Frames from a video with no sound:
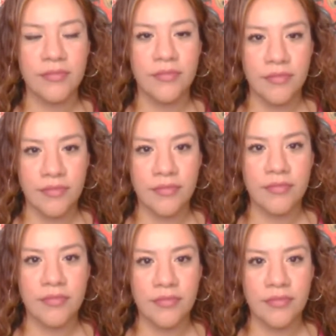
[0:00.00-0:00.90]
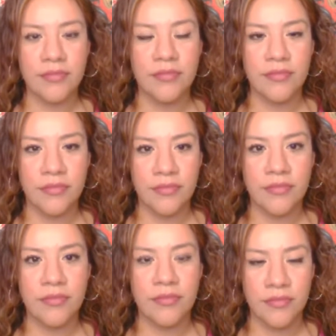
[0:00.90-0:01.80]

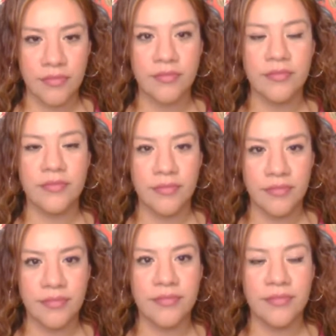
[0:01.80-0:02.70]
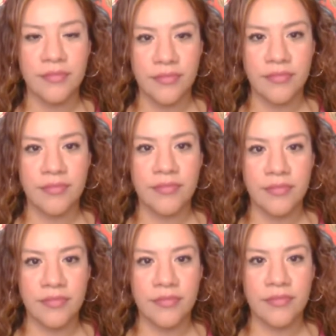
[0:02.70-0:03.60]

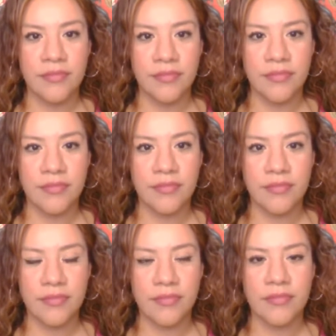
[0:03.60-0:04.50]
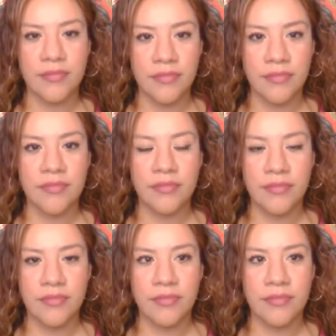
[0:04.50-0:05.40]

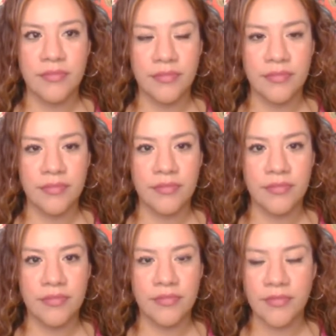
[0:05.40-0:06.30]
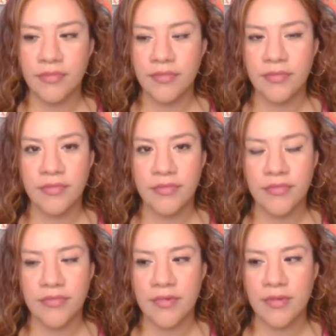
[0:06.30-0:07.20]

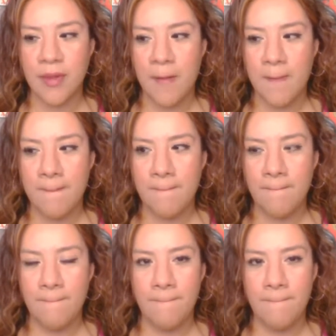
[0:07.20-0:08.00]
(not speaking)